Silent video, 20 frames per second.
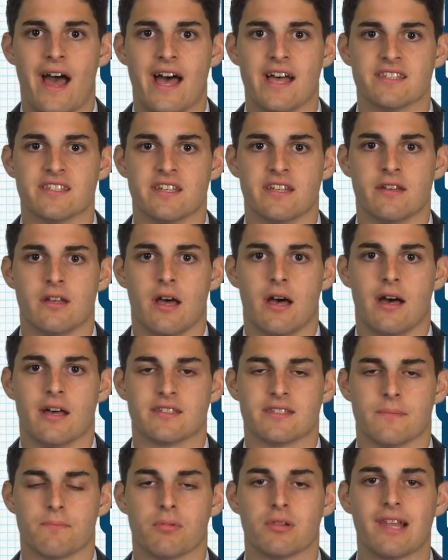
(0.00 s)
as
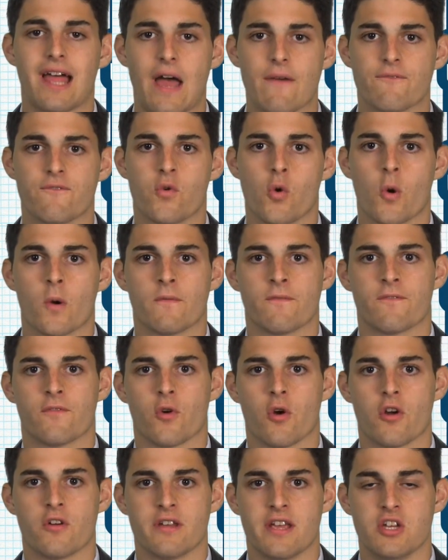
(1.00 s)
a platform
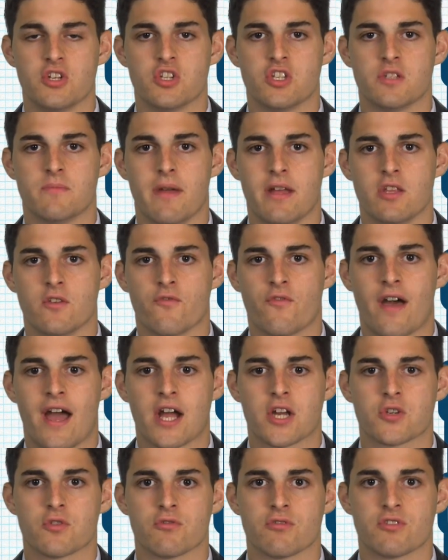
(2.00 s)
for our nation's
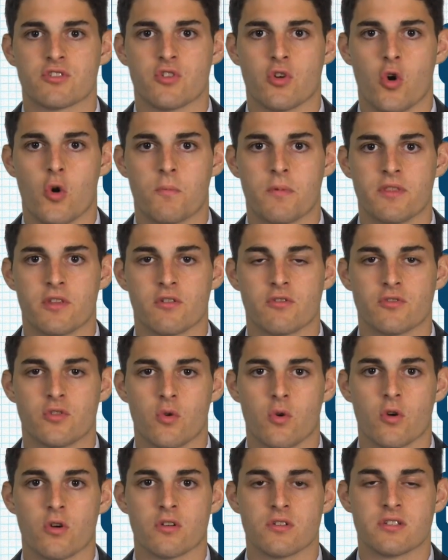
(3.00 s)
manufacturers to open their
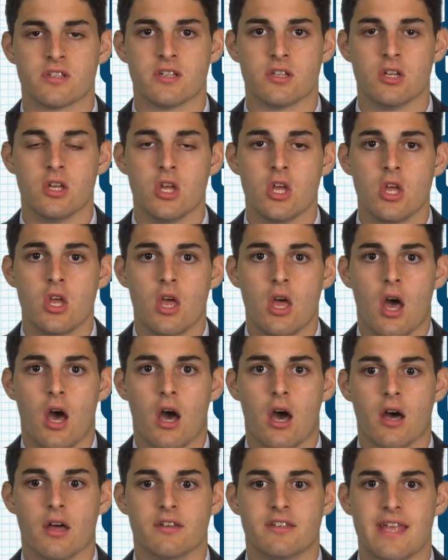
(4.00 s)
doors
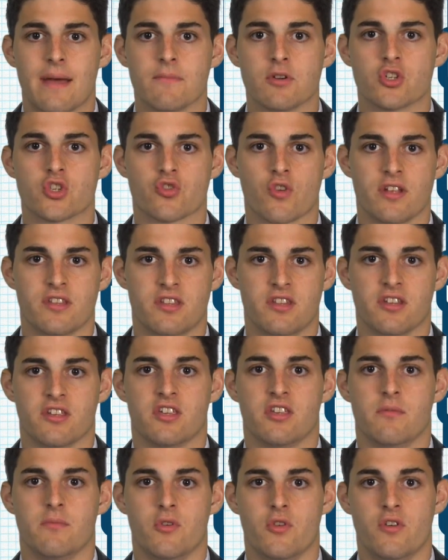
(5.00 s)
and demonstrate to the
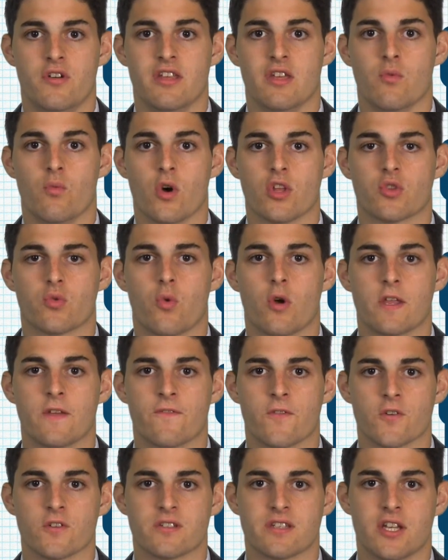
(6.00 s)
community what
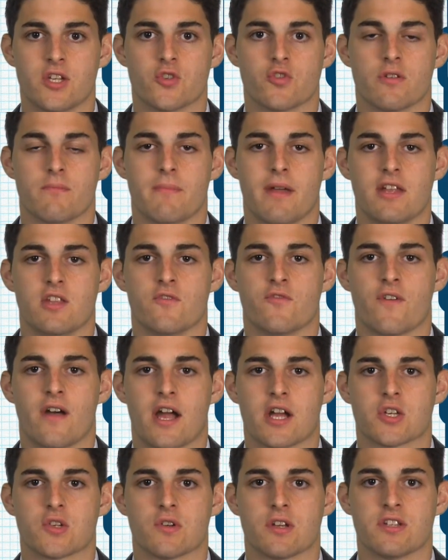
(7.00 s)
21st century
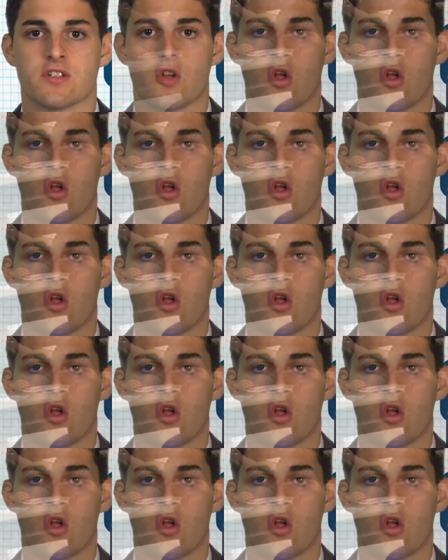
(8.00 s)
manufacturing